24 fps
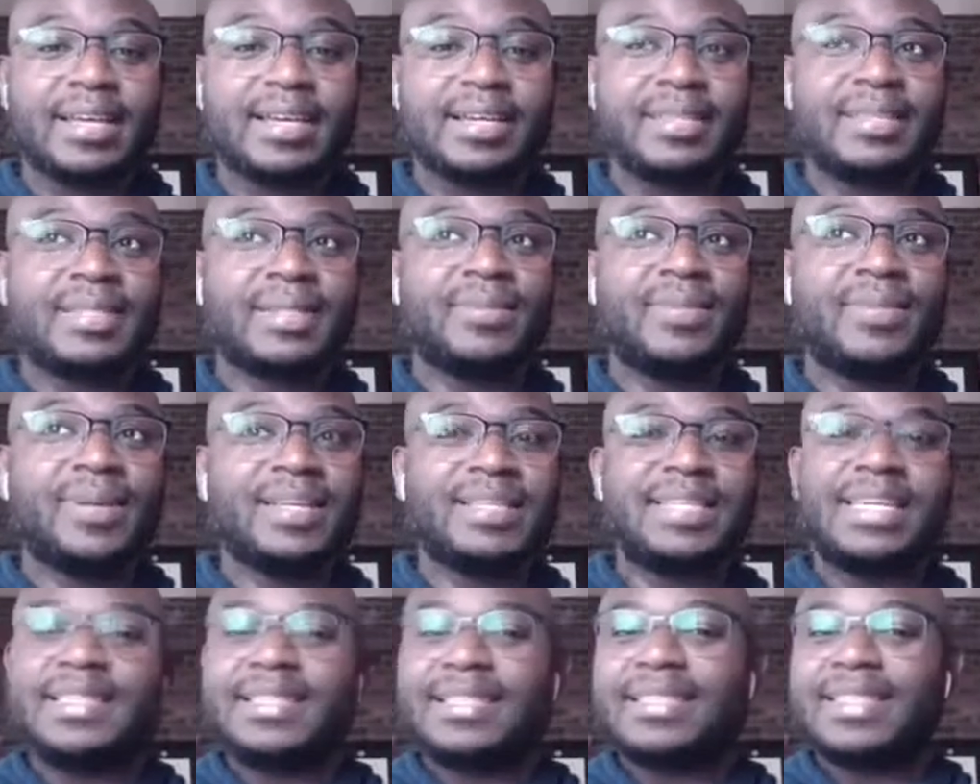Someone could
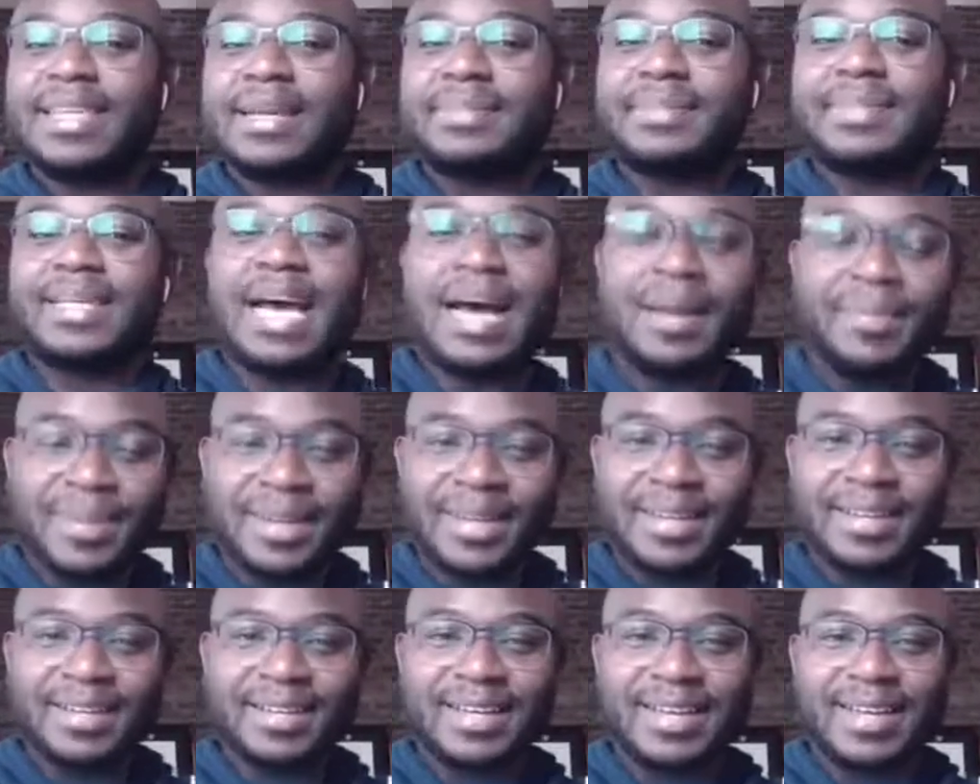take the same
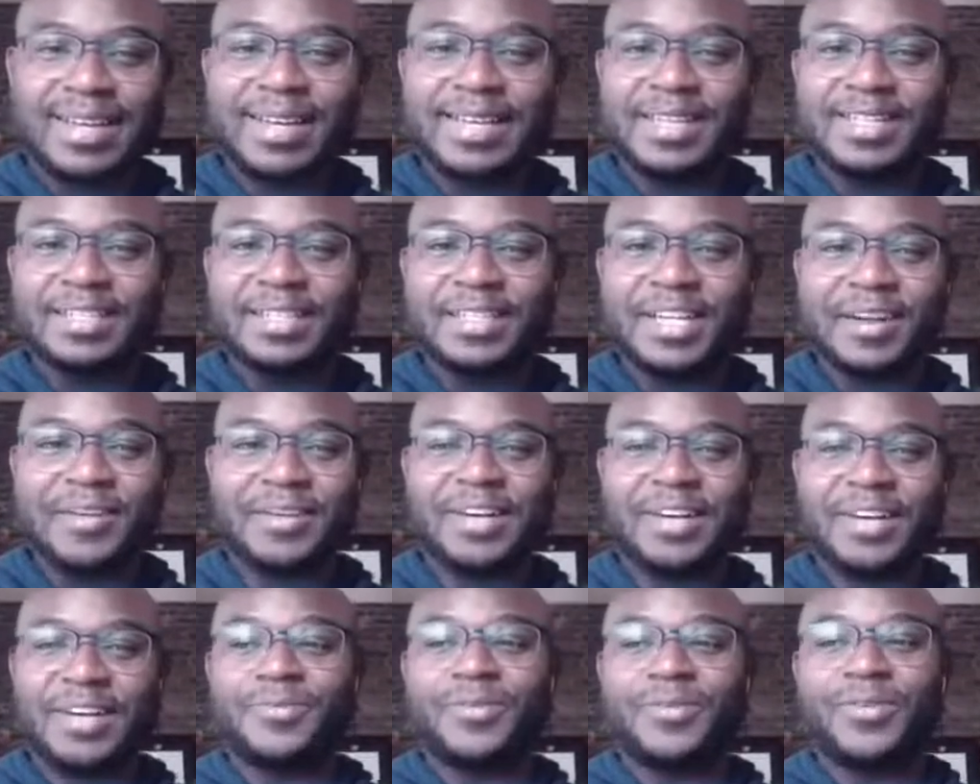topic and share it
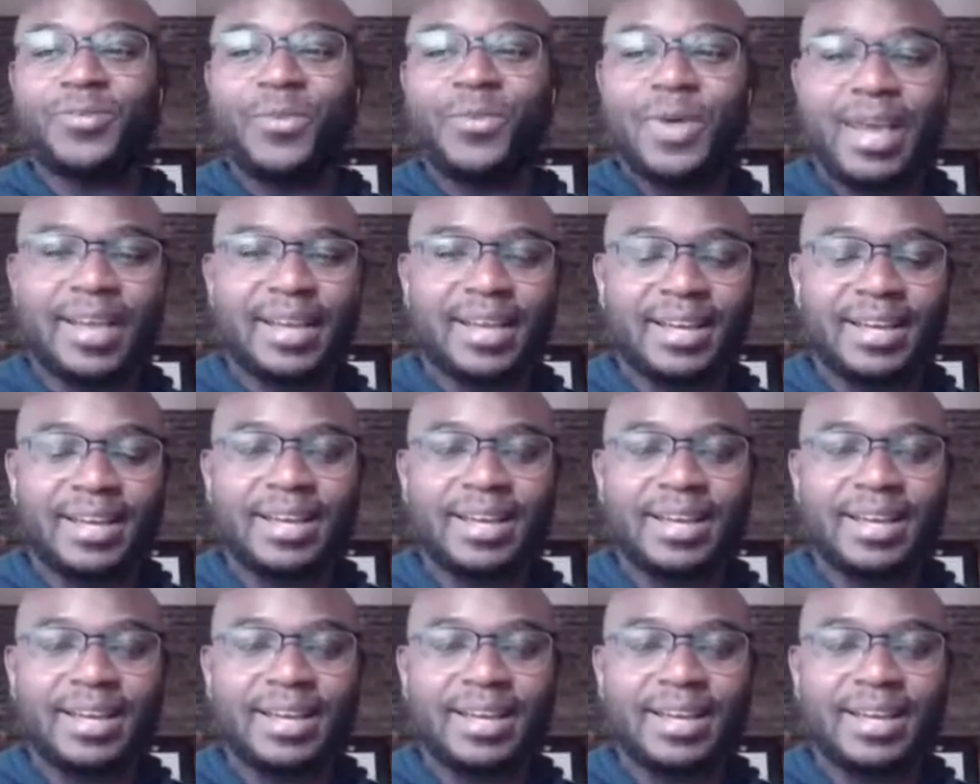in a different way.